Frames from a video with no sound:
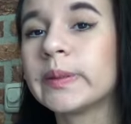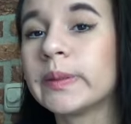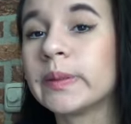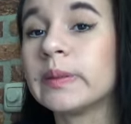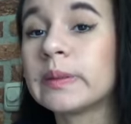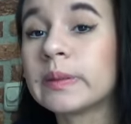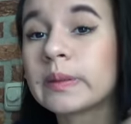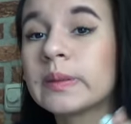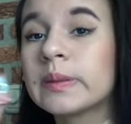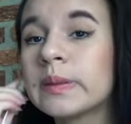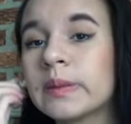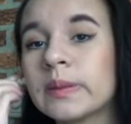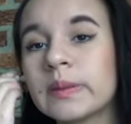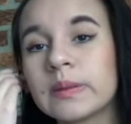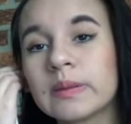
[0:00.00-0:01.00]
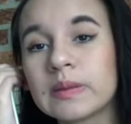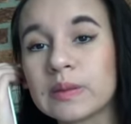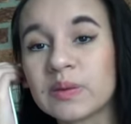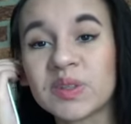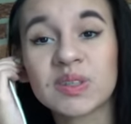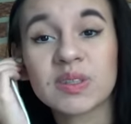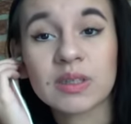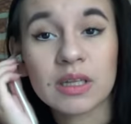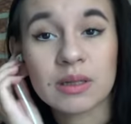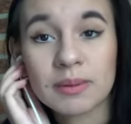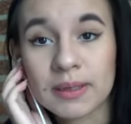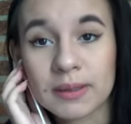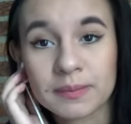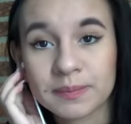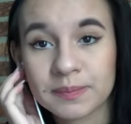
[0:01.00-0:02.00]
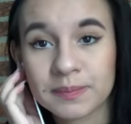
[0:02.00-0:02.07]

Let's see what it's all about.